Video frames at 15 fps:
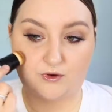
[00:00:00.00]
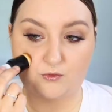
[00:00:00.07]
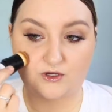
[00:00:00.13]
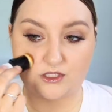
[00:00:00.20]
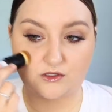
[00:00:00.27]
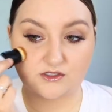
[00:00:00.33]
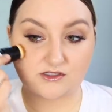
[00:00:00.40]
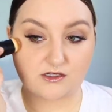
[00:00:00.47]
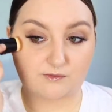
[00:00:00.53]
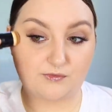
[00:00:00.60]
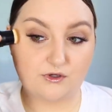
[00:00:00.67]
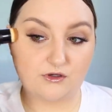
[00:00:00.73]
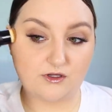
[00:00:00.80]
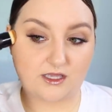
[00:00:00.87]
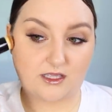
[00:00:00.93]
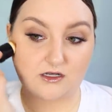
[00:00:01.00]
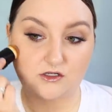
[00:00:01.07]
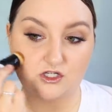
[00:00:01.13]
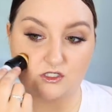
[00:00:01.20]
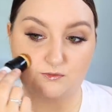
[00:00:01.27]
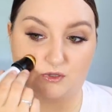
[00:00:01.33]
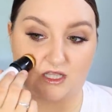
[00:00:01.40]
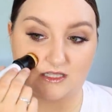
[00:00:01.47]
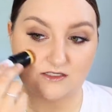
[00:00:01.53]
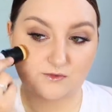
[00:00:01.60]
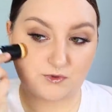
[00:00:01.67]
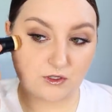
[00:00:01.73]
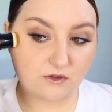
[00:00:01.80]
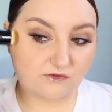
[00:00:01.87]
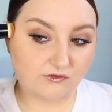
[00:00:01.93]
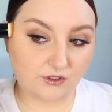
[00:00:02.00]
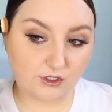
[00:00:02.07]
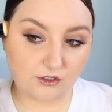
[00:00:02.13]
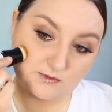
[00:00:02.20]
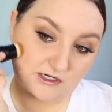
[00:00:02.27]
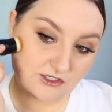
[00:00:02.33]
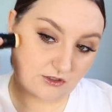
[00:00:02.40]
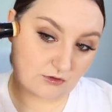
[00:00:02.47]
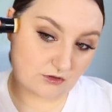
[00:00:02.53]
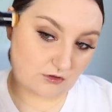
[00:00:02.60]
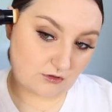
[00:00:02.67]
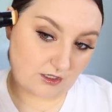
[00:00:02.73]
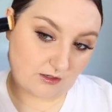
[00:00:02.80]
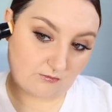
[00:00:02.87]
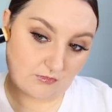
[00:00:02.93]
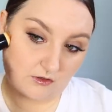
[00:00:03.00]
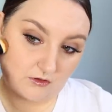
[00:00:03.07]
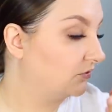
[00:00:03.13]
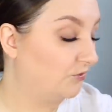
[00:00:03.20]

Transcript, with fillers: But when you stipple, it just blends beautifully, especially with cream.